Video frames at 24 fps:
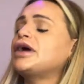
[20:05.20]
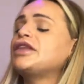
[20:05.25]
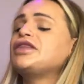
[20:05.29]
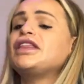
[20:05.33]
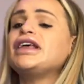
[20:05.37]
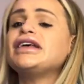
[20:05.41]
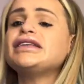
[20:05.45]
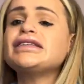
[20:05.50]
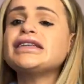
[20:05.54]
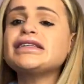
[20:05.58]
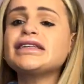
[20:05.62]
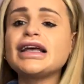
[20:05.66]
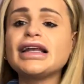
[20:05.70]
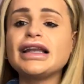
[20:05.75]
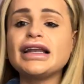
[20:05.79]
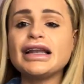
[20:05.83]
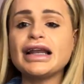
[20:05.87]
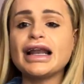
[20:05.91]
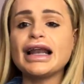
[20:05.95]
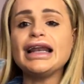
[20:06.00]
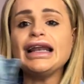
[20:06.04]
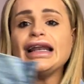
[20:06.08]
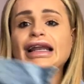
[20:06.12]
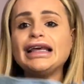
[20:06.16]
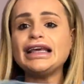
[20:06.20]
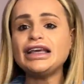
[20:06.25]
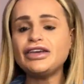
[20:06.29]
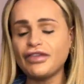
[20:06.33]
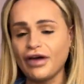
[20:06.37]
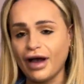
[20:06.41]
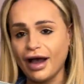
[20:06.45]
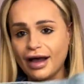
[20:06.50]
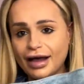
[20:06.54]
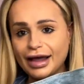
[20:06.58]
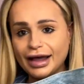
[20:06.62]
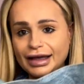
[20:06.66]
and this is a
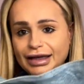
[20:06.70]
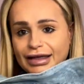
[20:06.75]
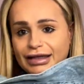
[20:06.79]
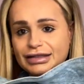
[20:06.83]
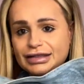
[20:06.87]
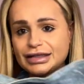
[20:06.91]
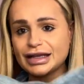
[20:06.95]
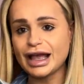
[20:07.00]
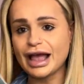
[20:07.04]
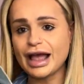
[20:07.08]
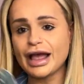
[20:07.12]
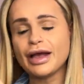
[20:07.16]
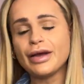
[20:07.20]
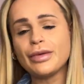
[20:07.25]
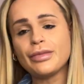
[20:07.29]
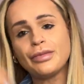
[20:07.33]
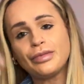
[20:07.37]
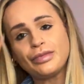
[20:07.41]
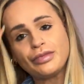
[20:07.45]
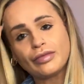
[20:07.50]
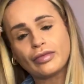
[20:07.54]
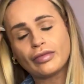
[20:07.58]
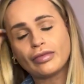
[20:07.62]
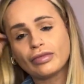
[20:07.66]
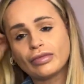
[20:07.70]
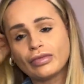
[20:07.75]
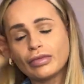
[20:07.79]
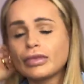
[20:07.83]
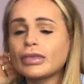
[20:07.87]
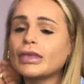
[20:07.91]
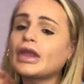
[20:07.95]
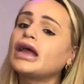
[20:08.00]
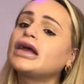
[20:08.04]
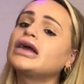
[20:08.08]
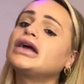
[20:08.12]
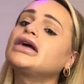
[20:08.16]
Levi's.
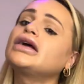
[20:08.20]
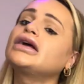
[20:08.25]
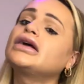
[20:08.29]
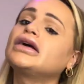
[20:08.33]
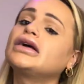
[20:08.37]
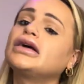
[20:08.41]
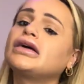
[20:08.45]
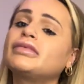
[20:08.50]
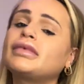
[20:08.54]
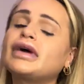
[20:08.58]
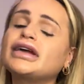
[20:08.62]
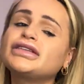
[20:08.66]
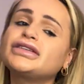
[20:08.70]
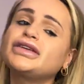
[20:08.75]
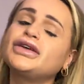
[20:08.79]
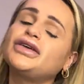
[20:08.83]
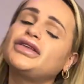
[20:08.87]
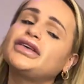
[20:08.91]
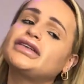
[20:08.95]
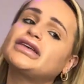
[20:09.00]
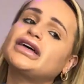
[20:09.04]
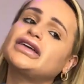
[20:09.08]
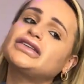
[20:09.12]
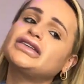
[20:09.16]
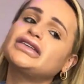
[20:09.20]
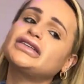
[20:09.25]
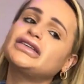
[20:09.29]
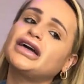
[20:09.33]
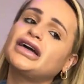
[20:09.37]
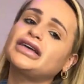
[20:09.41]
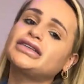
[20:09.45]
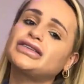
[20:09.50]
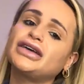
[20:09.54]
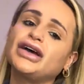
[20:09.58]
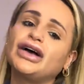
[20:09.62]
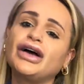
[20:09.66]
My tooth is actually
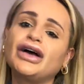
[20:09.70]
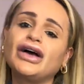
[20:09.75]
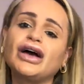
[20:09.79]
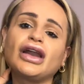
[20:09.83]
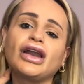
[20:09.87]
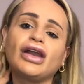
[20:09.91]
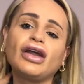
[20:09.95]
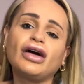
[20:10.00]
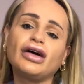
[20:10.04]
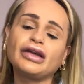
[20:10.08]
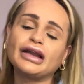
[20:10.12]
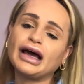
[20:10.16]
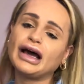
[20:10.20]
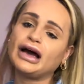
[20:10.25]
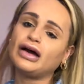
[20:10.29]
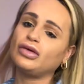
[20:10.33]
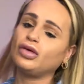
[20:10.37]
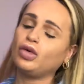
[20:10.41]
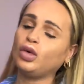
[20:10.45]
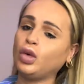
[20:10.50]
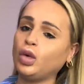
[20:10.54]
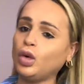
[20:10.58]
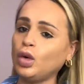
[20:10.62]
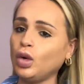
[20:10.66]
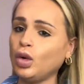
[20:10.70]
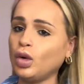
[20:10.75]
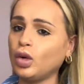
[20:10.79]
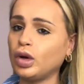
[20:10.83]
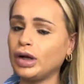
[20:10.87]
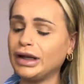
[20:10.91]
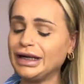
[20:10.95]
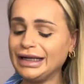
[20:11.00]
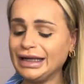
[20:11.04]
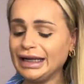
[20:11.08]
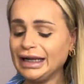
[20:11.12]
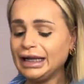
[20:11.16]
starting to hurt a lot now. Whew.
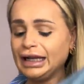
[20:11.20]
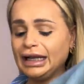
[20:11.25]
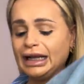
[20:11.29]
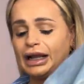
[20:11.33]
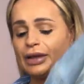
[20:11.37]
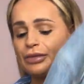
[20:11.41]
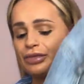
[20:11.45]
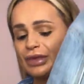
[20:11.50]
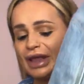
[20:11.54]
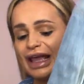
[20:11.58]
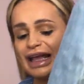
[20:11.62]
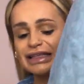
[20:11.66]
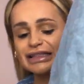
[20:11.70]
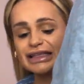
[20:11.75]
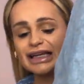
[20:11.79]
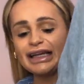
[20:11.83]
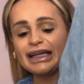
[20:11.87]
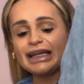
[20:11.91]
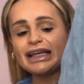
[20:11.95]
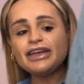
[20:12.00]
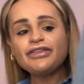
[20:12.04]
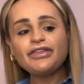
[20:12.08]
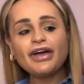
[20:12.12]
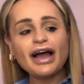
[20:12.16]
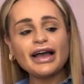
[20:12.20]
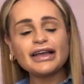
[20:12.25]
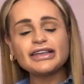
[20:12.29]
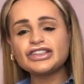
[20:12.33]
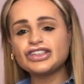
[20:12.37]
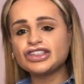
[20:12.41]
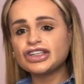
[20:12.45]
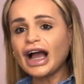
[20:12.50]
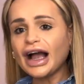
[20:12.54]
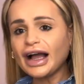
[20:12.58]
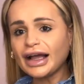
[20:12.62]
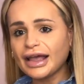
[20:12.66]
It's a Levi's
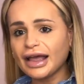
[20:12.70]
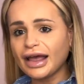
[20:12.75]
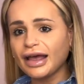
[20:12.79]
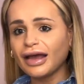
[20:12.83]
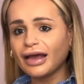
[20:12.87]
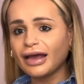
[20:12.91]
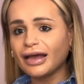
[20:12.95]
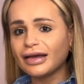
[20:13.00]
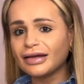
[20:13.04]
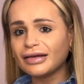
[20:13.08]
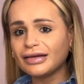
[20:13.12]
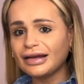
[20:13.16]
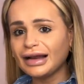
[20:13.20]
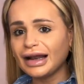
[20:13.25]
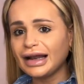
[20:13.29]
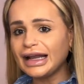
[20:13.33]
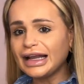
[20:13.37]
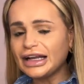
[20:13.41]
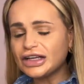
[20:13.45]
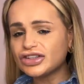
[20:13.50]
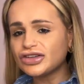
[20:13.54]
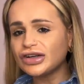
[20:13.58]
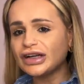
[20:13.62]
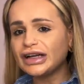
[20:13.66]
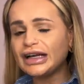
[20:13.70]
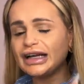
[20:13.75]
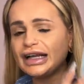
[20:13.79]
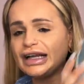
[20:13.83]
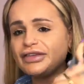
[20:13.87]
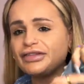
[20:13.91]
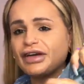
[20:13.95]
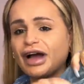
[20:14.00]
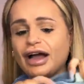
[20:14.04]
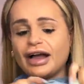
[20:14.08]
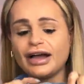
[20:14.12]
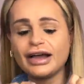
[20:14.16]
jacket, literally
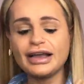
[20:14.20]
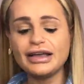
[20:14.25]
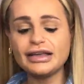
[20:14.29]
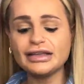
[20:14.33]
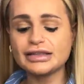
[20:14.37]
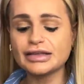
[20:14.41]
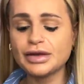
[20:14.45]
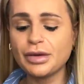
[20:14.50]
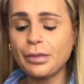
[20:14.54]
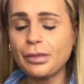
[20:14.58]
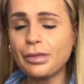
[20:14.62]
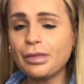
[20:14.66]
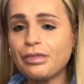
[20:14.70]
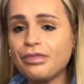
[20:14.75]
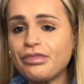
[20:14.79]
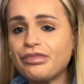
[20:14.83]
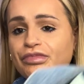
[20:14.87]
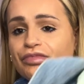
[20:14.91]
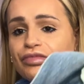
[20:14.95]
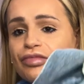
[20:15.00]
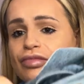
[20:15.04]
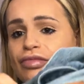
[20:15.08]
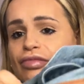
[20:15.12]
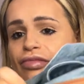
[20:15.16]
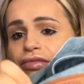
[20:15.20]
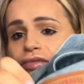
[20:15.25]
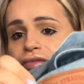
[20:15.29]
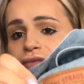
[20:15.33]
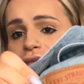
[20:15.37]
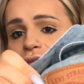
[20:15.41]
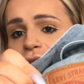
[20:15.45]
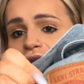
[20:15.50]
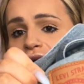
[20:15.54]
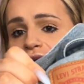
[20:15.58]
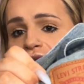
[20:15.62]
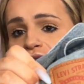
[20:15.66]
Levi's.
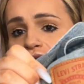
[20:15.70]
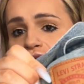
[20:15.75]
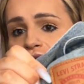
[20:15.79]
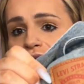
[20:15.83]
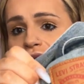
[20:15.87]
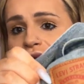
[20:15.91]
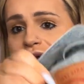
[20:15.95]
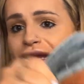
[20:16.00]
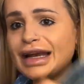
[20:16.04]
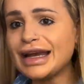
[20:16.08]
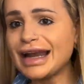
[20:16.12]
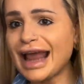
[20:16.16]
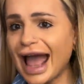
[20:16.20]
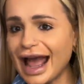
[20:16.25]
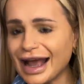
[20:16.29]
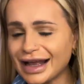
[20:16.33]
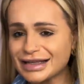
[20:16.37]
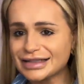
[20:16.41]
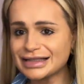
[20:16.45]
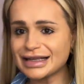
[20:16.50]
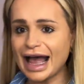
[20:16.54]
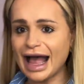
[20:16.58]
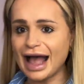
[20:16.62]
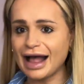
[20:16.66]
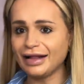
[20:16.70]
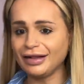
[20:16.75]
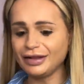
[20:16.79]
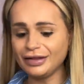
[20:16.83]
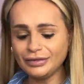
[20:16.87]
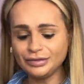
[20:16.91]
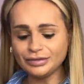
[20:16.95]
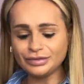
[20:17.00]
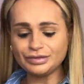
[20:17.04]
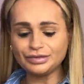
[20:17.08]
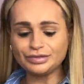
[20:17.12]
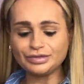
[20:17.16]
I got it in an XL.
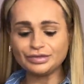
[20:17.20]
And